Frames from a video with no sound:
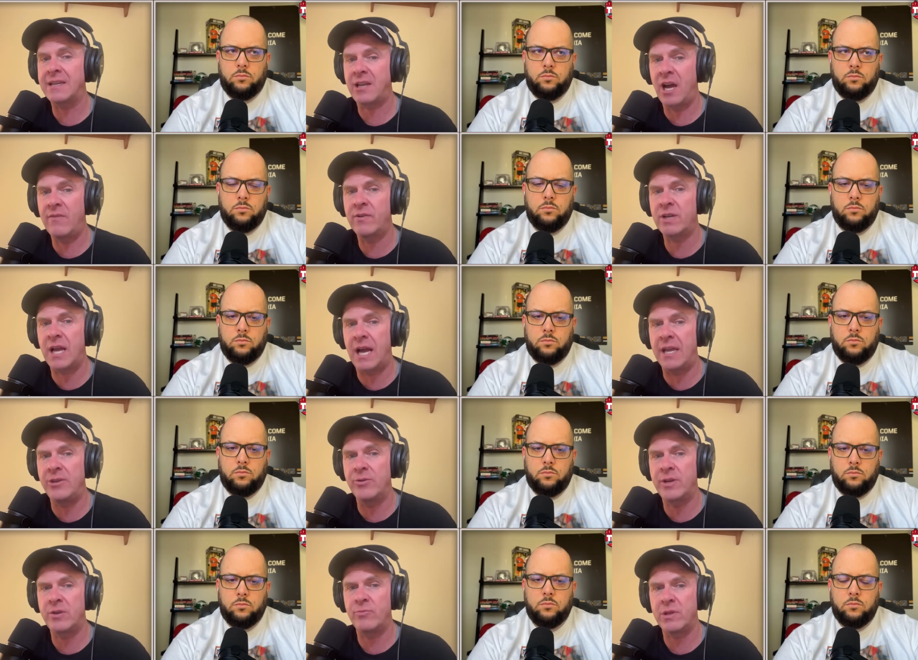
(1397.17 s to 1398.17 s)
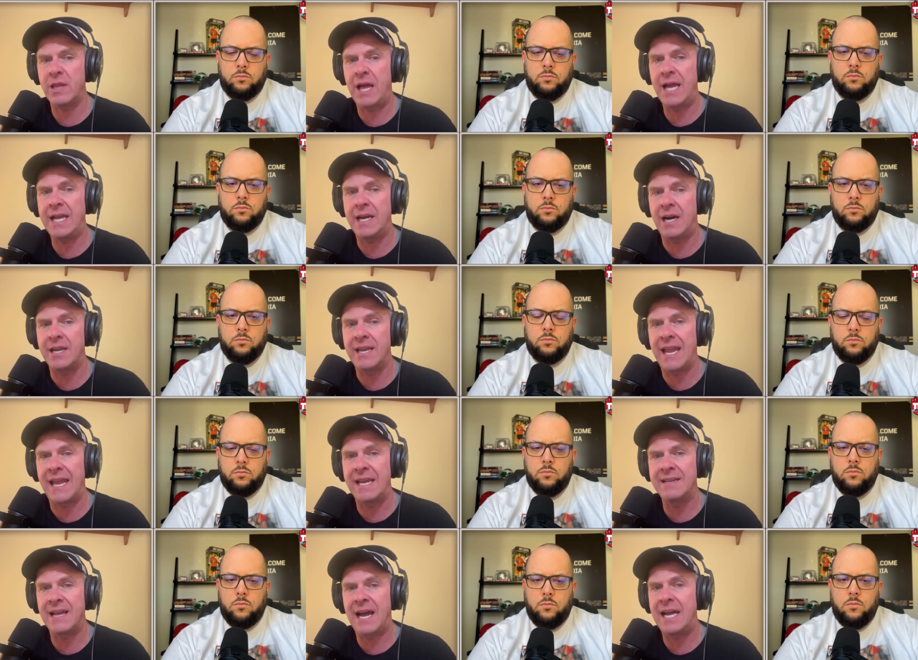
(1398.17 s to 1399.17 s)
Speaker 1: cover guy you can rely on,
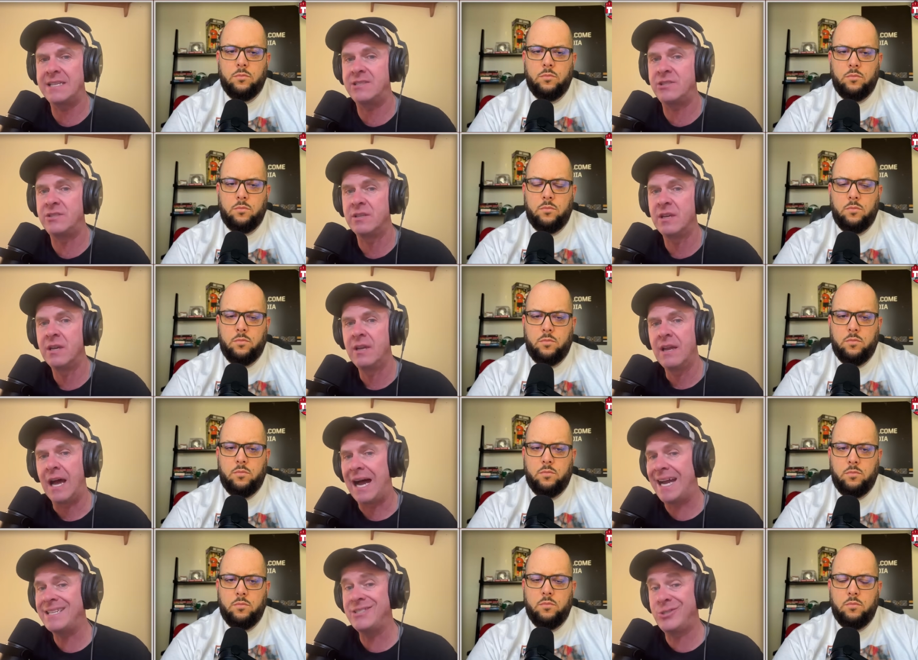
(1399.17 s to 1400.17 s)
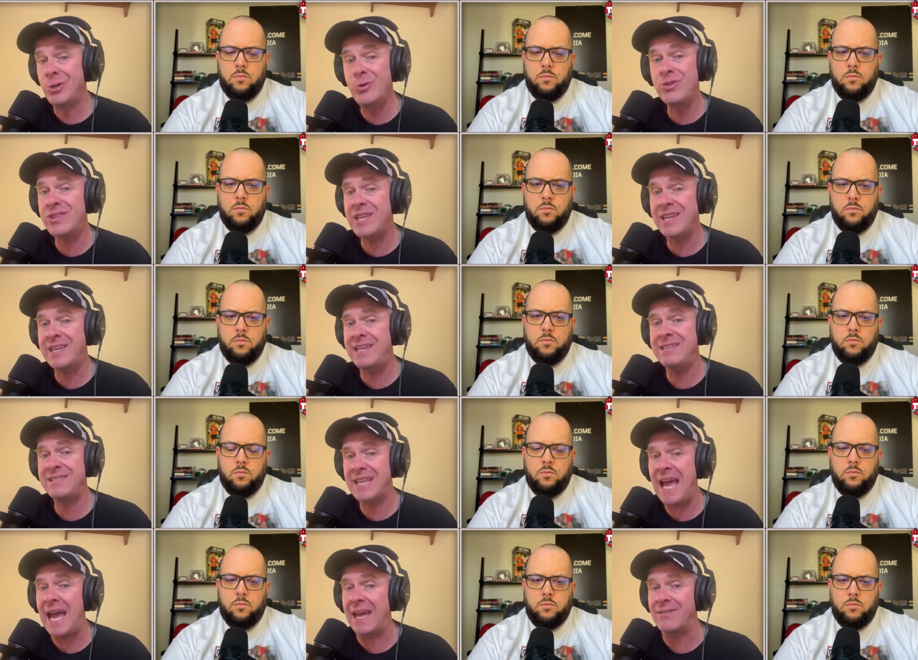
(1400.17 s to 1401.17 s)
and I I do think he's
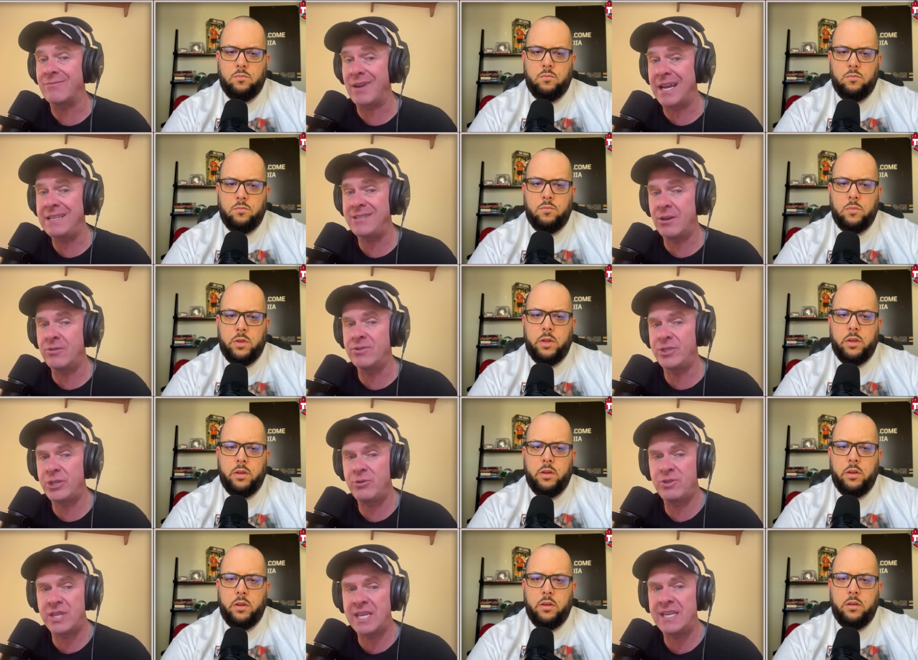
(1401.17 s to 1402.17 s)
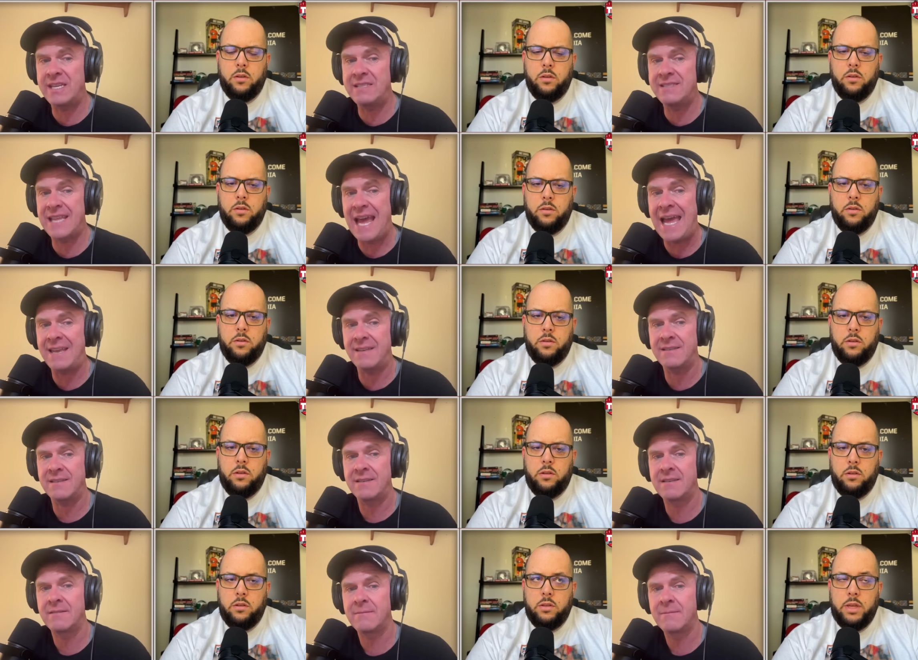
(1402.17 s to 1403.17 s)
that, right? Don't do you think he's that?
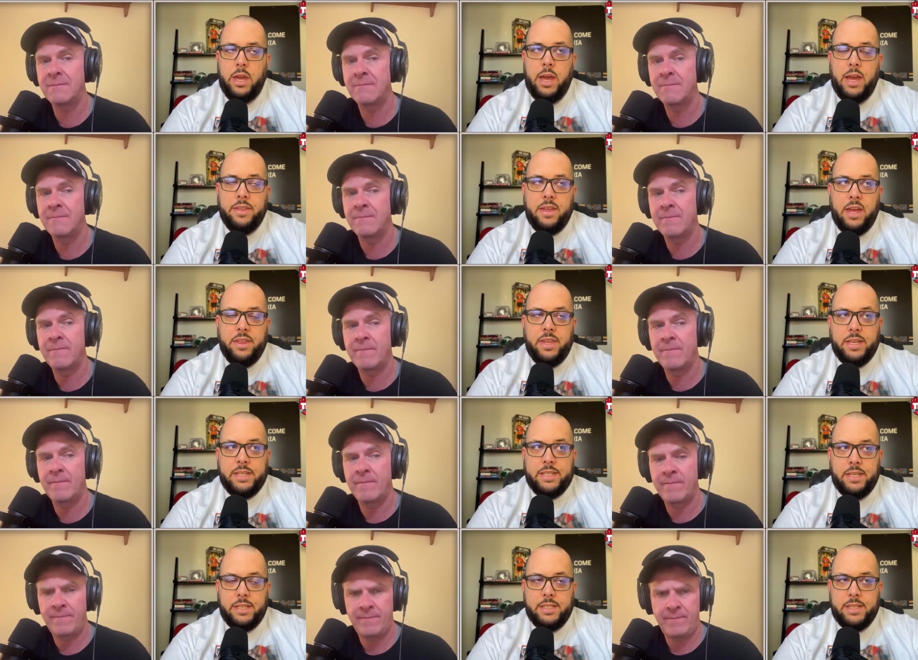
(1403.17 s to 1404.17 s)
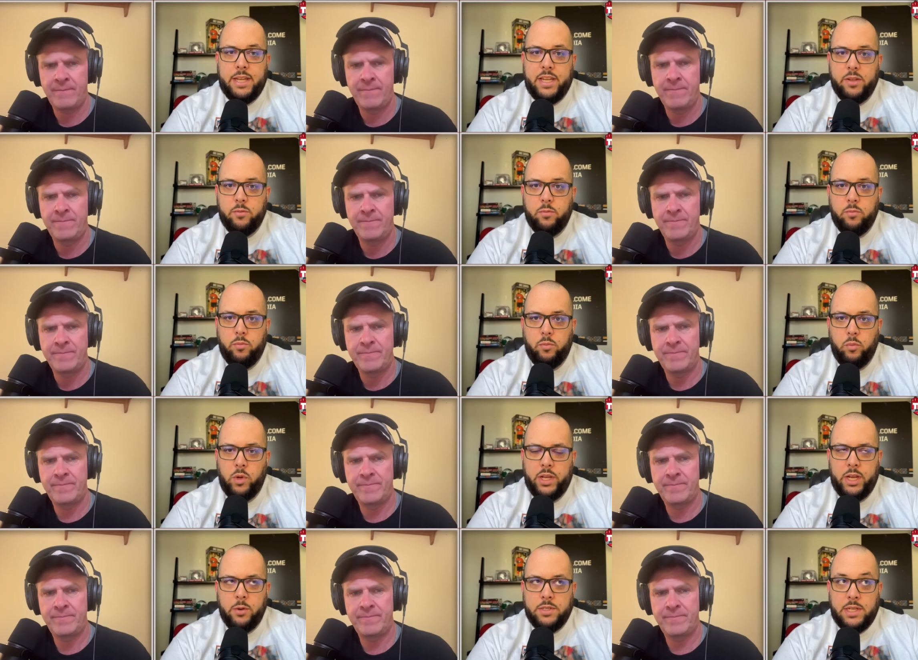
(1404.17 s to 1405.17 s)
Speaker 2: Yeah, I, th I think since they, what
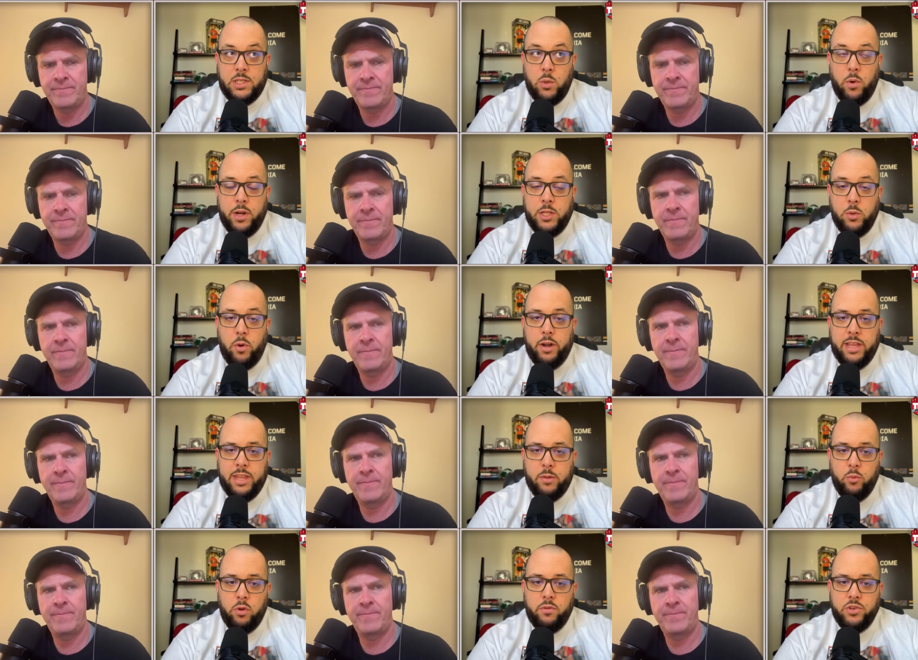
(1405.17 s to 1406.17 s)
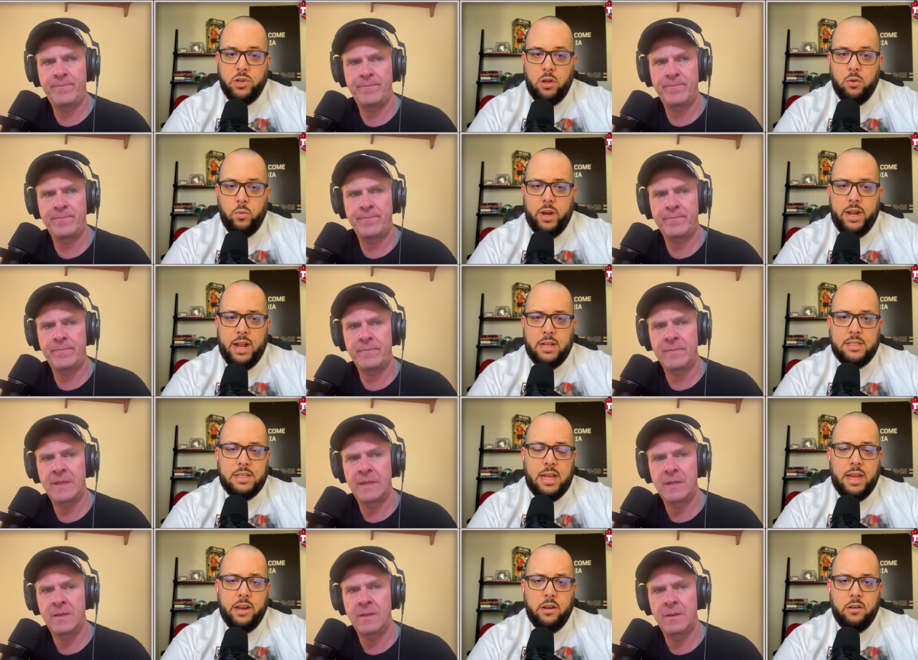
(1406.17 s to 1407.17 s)
year was that? twenty twenty, they moved Sean Wade
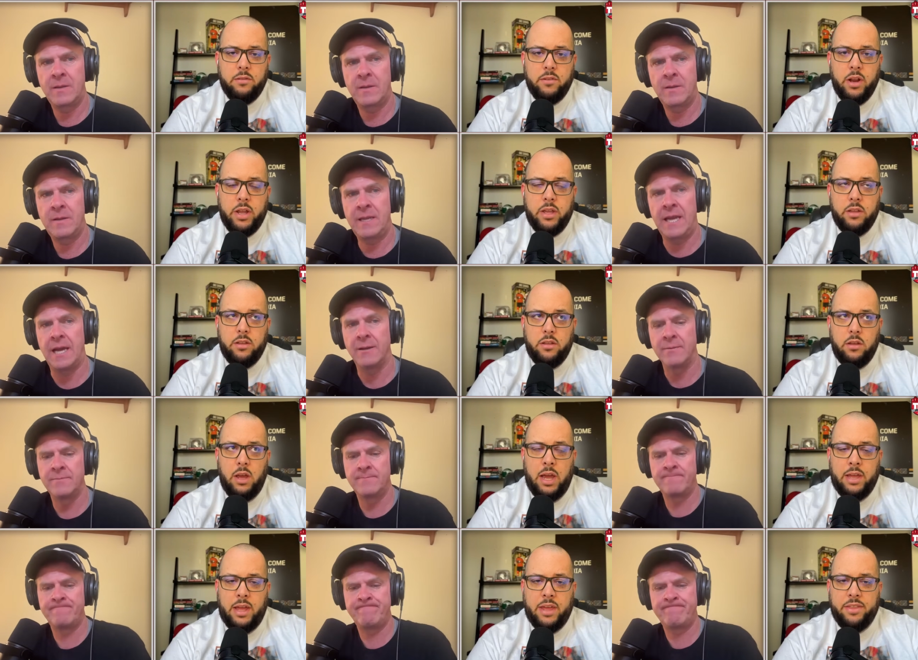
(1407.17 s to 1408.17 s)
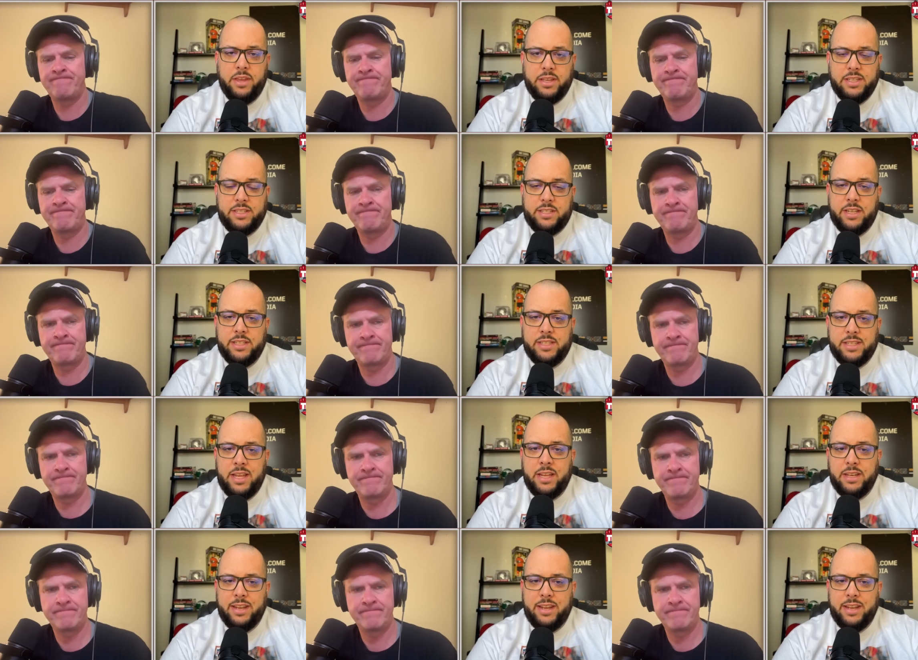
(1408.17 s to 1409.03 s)
outside, right? Yeah. I, I think since then